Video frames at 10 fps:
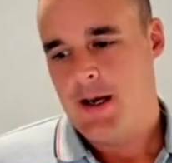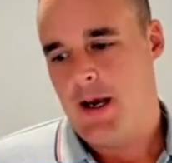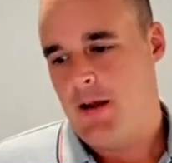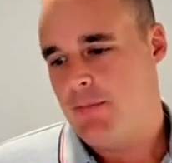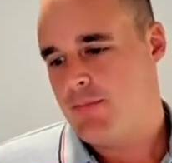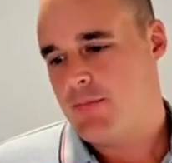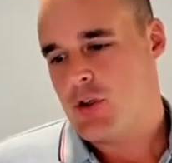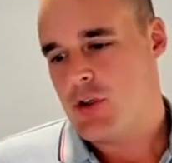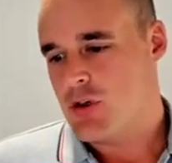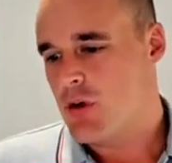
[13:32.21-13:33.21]

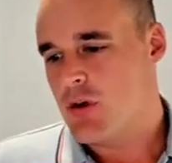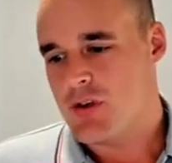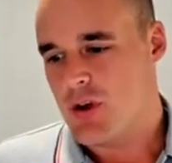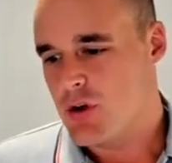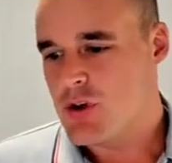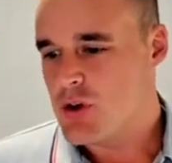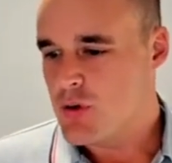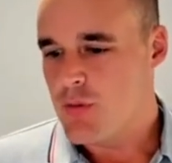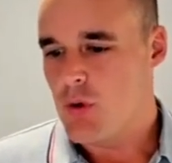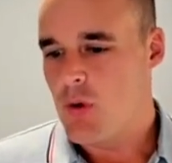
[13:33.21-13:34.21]
Tutorials on
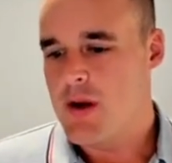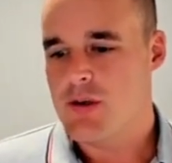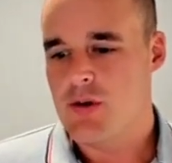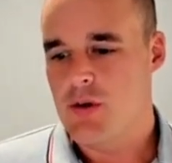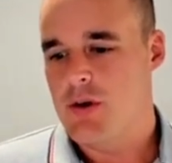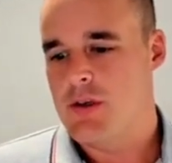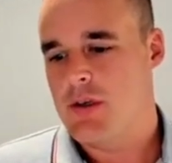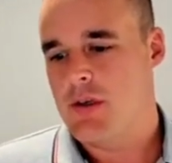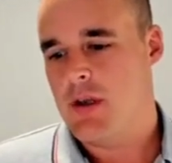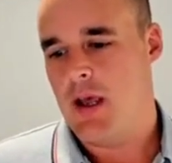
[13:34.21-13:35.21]
YouTube are always good,
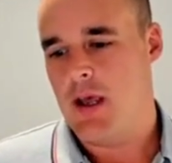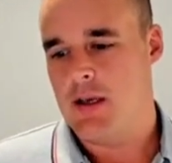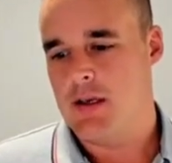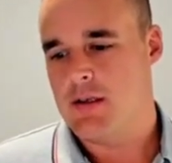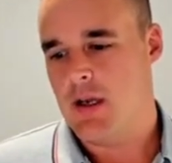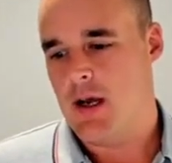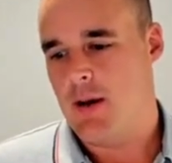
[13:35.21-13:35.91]
and